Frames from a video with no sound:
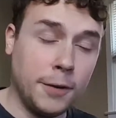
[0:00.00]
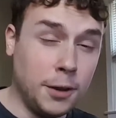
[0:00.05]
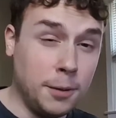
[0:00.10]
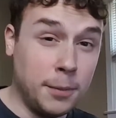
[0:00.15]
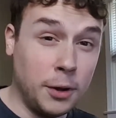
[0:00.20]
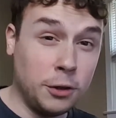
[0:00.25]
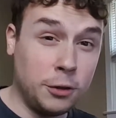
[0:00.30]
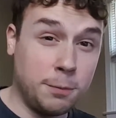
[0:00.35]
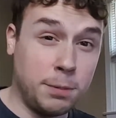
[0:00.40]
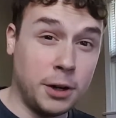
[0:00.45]
For
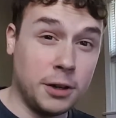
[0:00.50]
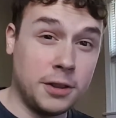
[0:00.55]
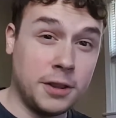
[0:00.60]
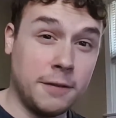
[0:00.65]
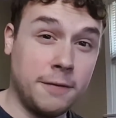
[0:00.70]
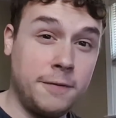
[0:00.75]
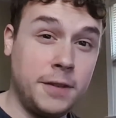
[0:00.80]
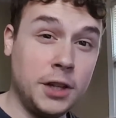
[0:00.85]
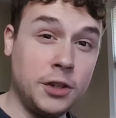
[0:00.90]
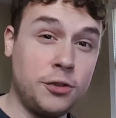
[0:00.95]
the most part,
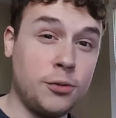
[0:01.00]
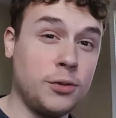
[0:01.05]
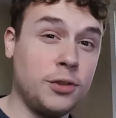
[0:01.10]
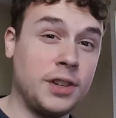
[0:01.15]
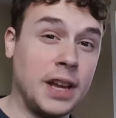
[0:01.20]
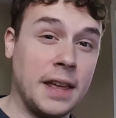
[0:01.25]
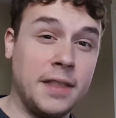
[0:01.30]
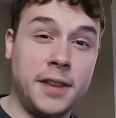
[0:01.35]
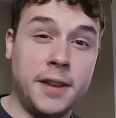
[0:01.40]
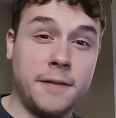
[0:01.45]
the
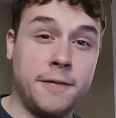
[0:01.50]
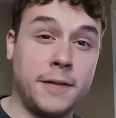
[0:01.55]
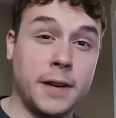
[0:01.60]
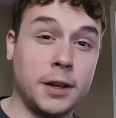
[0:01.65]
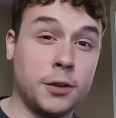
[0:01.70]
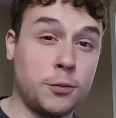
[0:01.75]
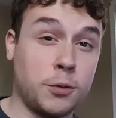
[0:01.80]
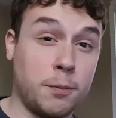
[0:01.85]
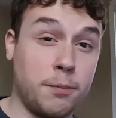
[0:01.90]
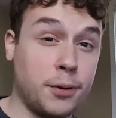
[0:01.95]
visuals and the
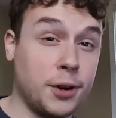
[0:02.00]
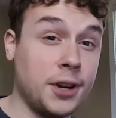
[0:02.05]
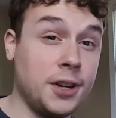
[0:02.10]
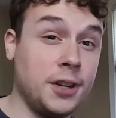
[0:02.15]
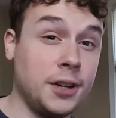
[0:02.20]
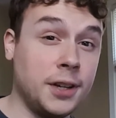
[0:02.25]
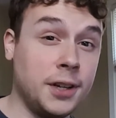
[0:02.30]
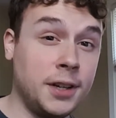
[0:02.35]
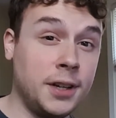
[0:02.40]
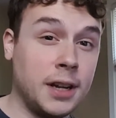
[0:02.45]
effects were pretty
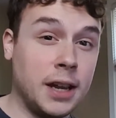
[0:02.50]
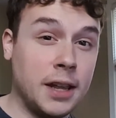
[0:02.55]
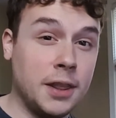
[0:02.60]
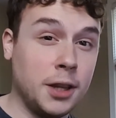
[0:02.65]
good,